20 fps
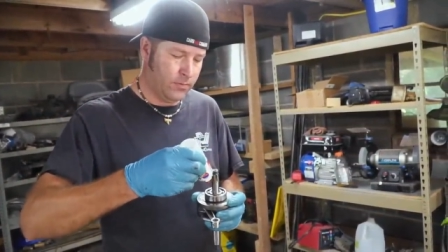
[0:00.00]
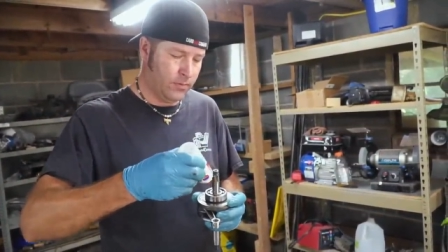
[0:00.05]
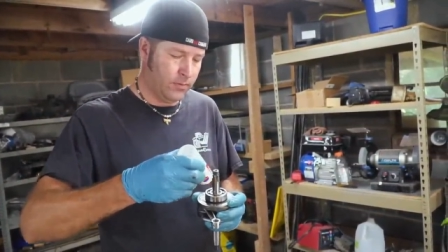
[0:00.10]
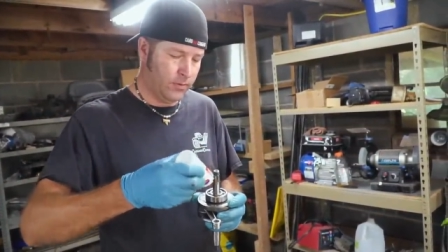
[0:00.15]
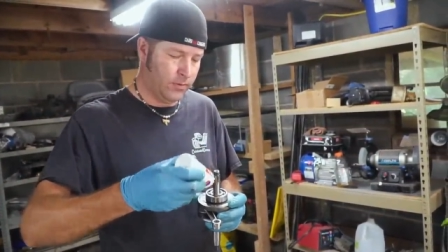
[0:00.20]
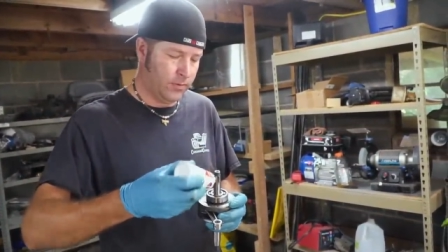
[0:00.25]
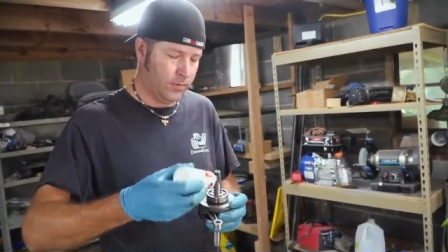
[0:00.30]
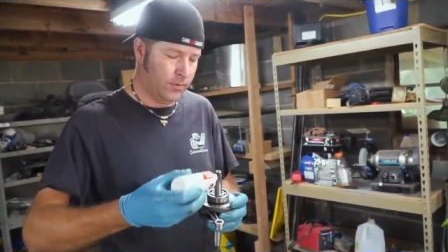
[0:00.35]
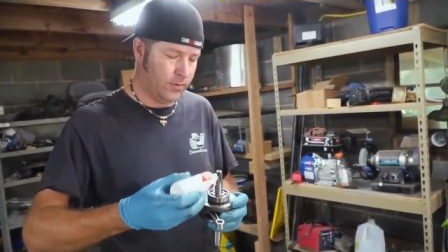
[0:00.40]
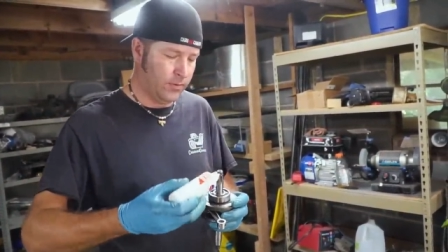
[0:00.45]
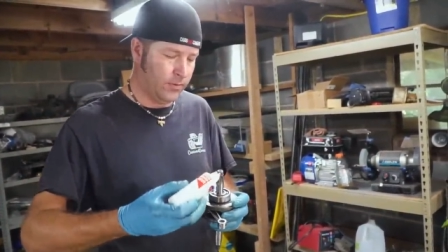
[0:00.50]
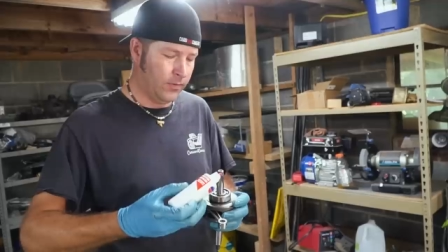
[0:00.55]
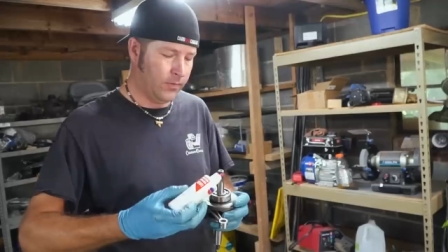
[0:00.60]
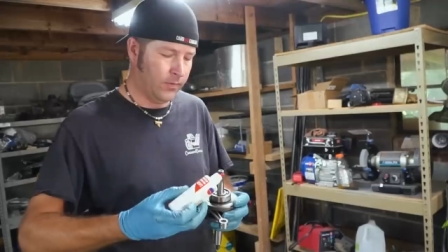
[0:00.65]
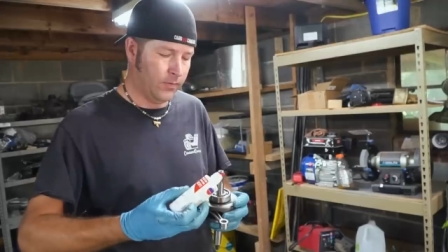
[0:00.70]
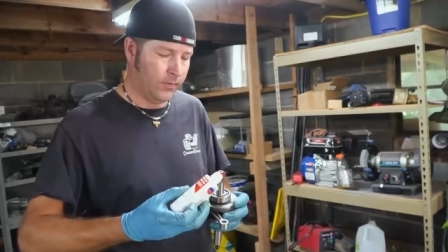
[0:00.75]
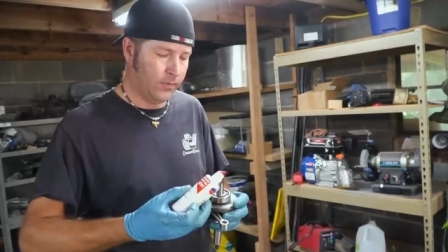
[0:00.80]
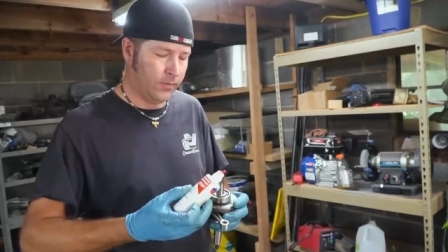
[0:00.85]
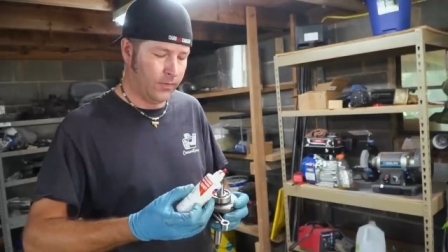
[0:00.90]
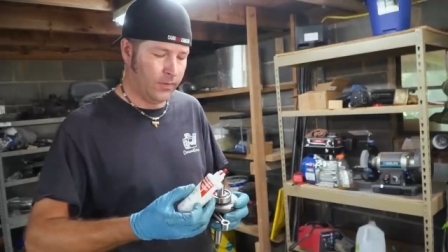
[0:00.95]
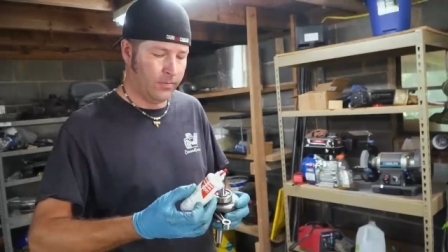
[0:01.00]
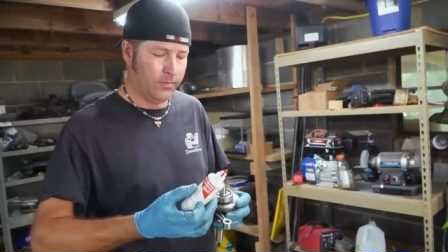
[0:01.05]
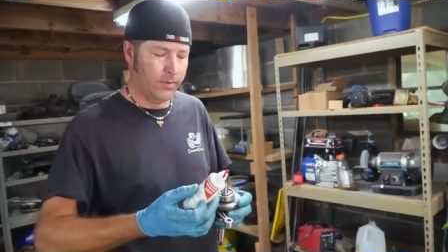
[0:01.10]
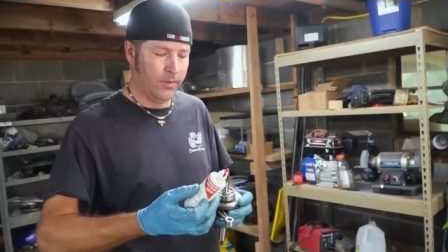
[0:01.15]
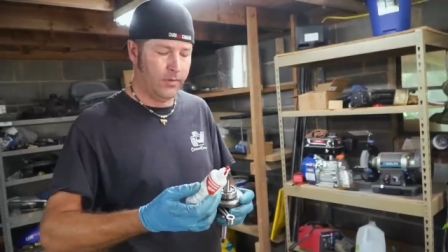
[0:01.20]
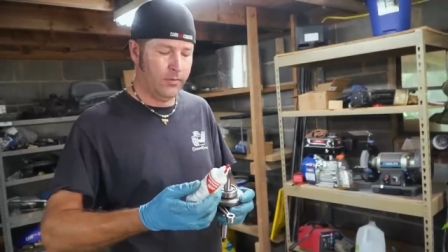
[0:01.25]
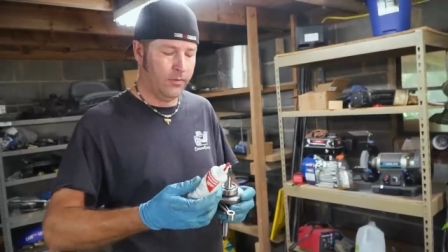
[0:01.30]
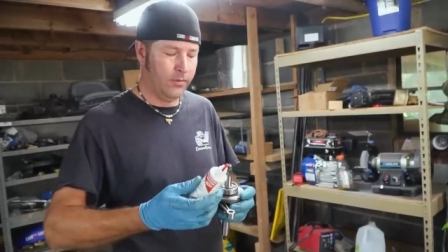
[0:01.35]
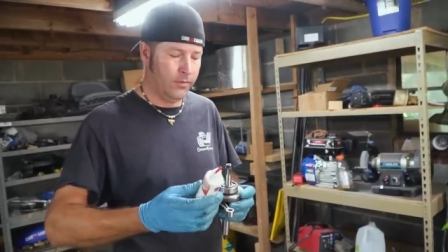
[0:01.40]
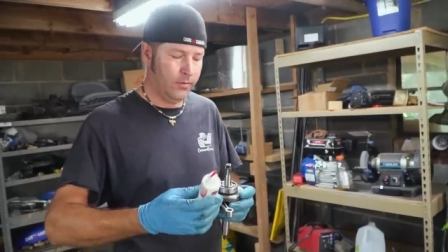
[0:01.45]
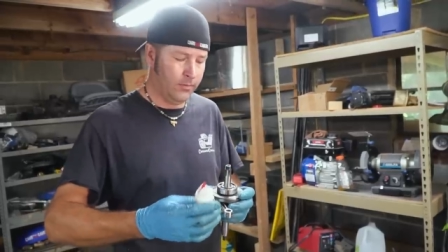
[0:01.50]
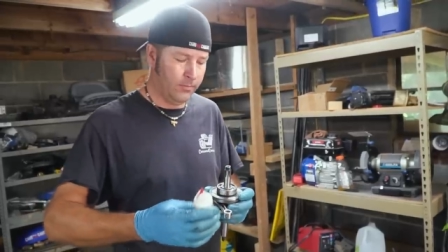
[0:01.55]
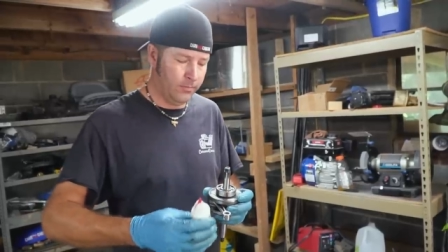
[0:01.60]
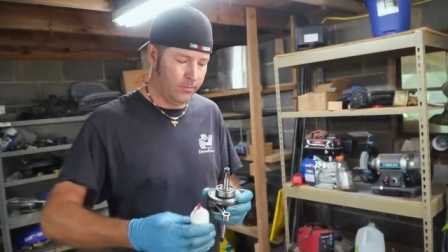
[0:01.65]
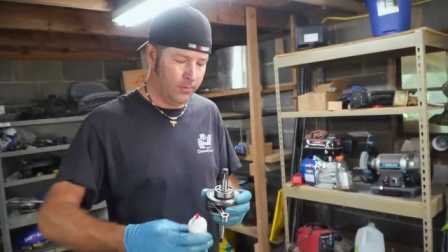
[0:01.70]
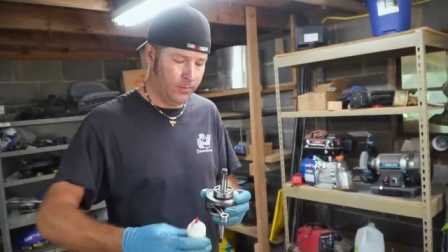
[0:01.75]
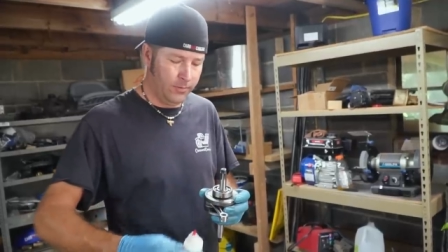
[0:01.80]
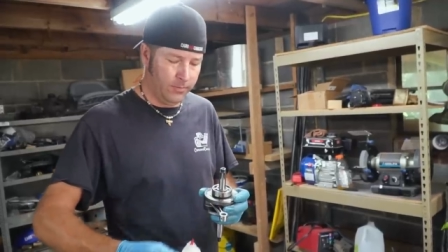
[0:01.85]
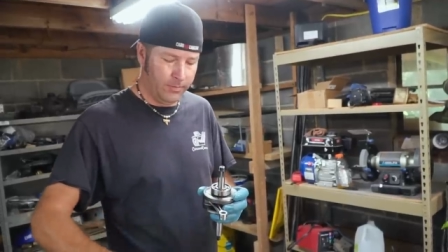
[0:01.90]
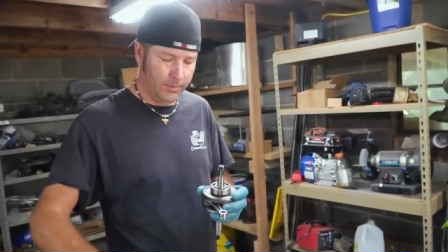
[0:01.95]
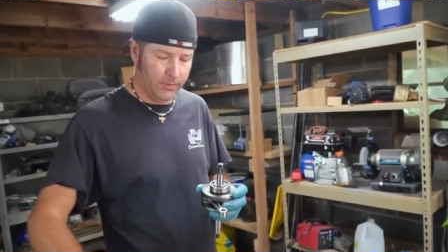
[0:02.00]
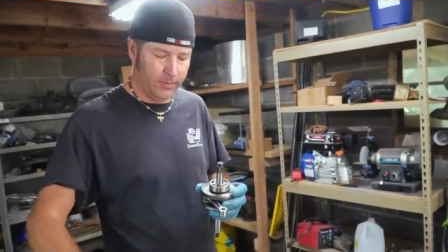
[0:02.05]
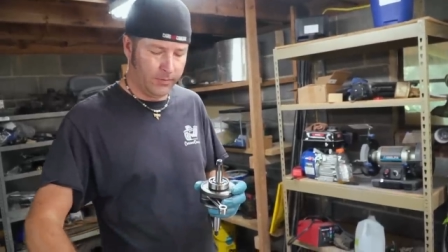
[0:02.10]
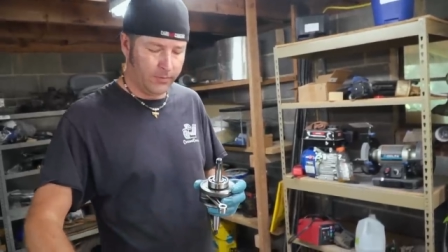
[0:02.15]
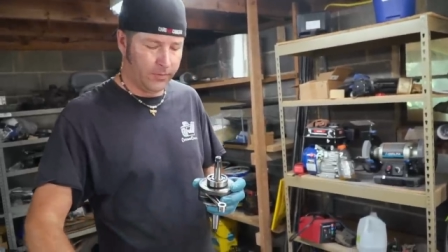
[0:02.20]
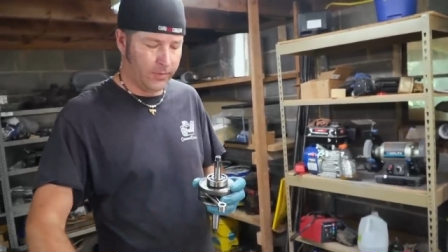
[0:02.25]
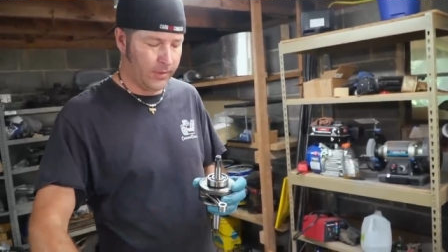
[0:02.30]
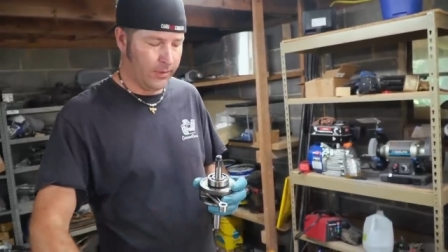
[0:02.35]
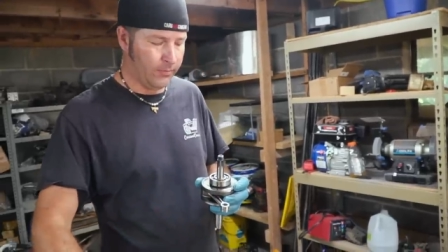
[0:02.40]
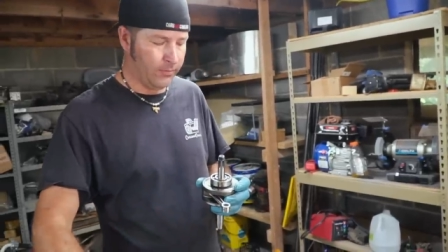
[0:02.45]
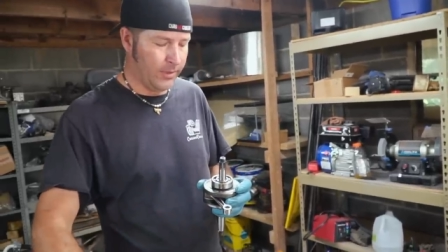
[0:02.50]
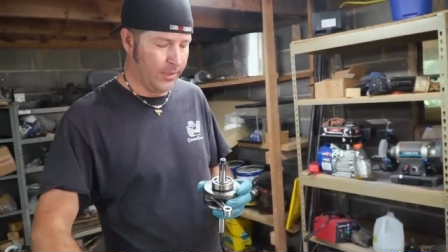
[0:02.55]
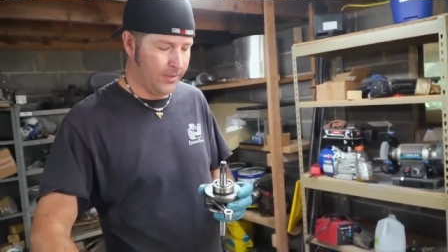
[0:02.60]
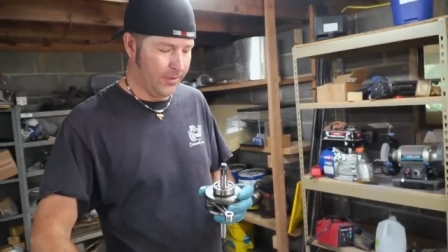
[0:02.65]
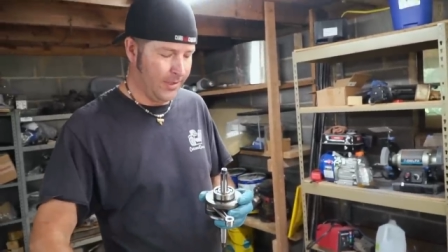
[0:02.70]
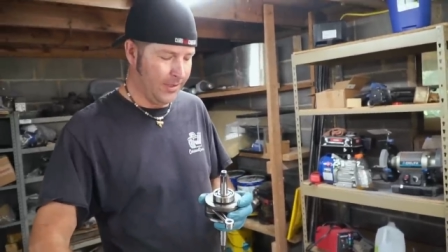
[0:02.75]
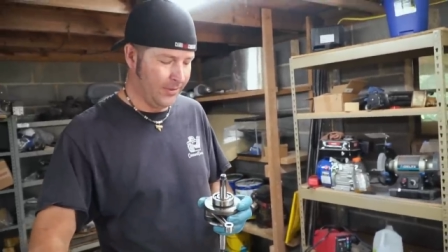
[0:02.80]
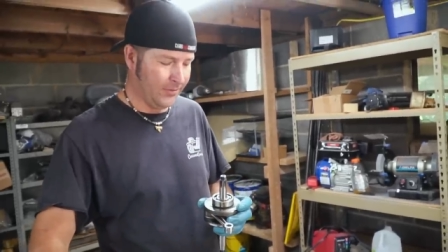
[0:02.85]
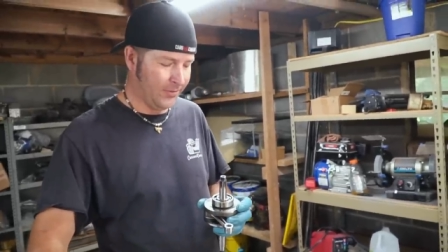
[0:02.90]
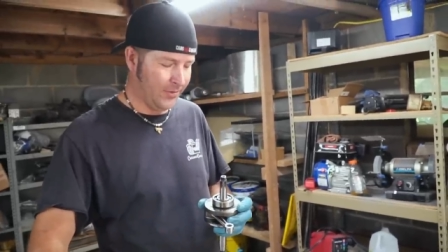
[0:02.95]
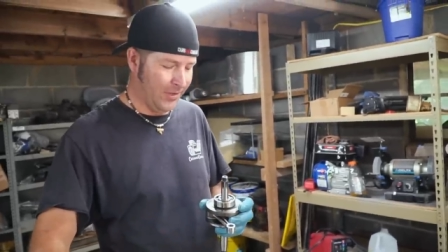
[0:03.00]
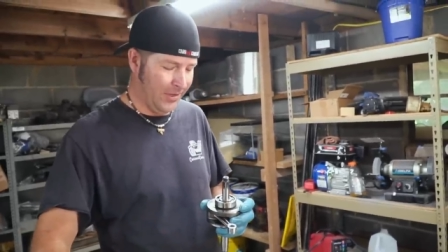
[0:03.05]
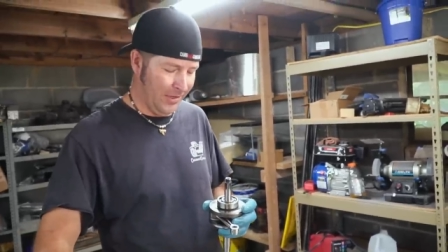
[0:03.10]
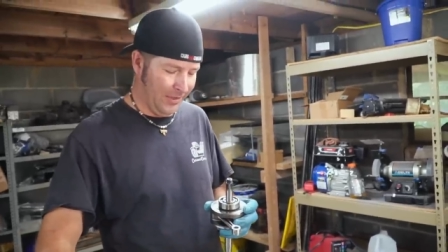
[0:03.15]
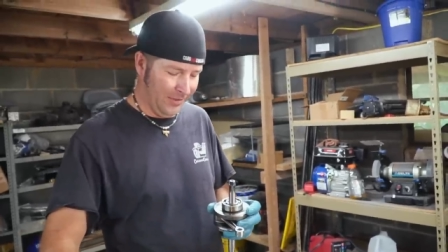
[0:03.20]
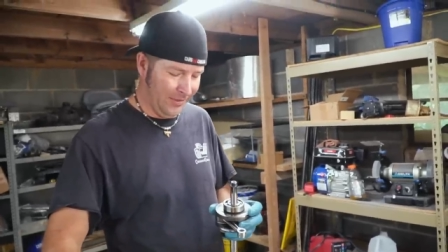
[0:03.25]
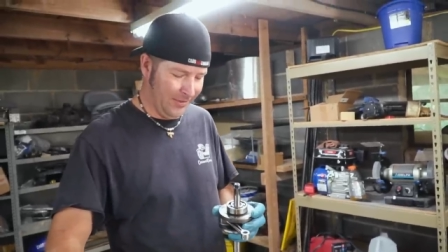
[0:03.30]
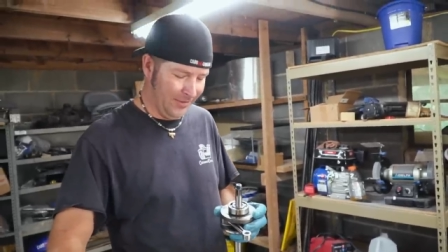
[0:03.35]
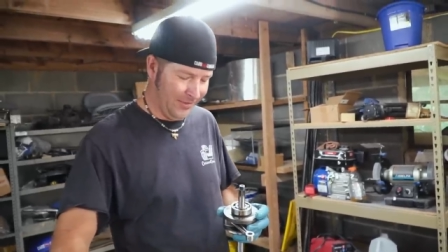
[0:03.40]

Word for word: You sure this is assembly lube? It looks like red Loctite.